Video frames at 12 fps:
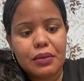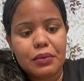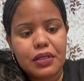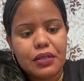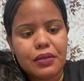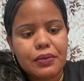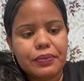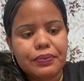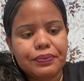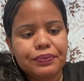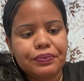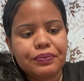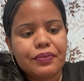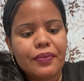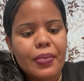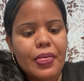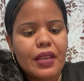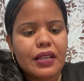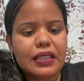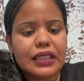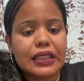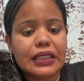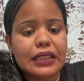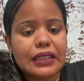So this
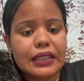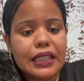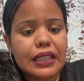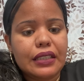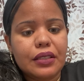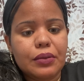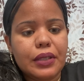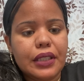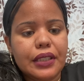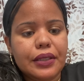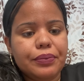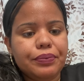is exactly why.